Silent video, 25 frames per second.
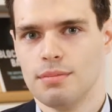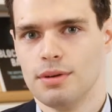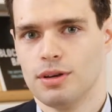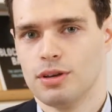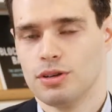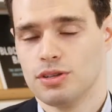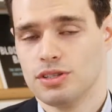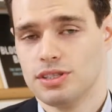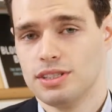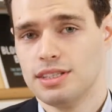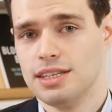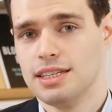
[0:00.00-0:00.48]

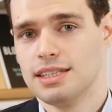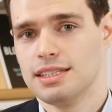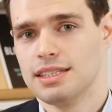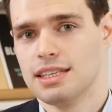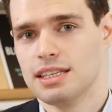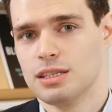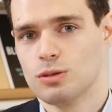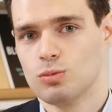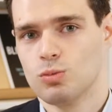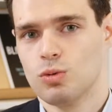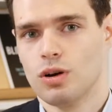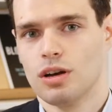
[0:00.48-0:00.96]
because
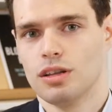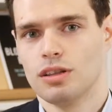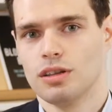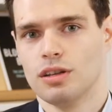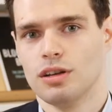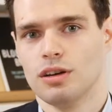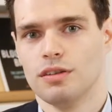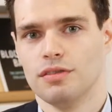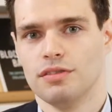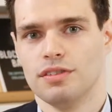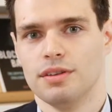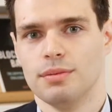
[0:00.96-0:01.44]
this is
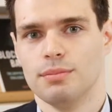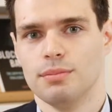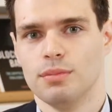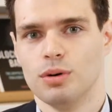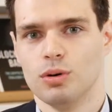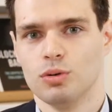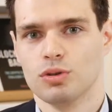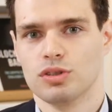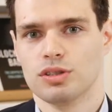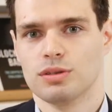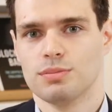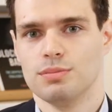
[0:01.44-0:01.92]
one of the
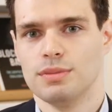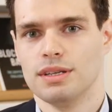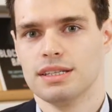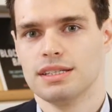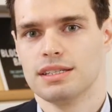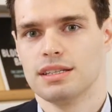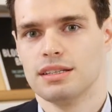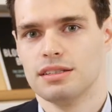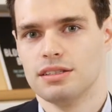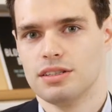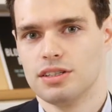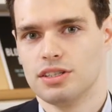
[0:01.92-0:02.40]
most
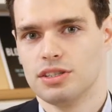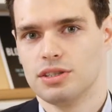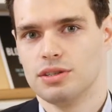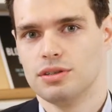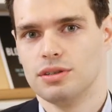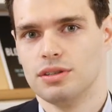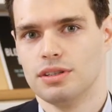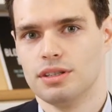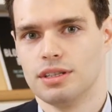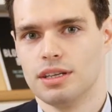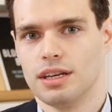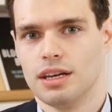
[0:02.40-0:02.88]

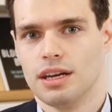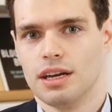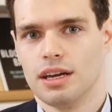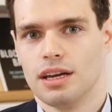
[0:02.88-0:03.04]
misunderstood